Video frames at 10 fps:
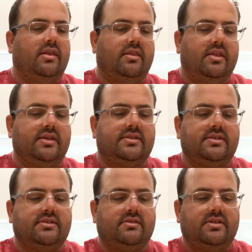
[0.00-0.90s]
this
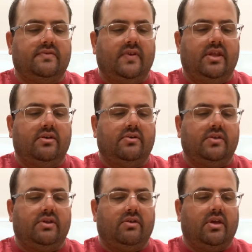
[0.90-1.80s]
video
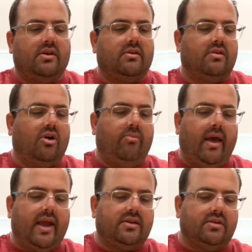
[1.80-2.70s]
you can go
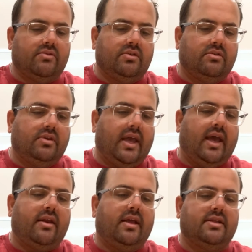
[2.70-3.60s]
back to and look
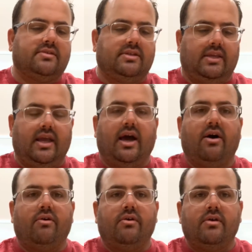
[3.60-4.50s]
at and see
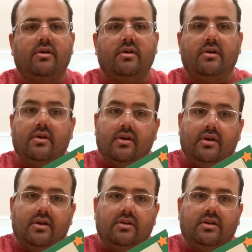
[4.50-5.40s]
how
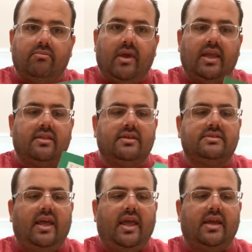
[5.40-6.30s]
to make these
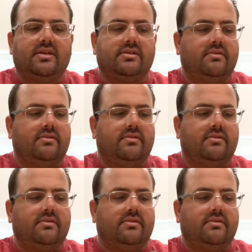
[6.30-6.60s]
tags.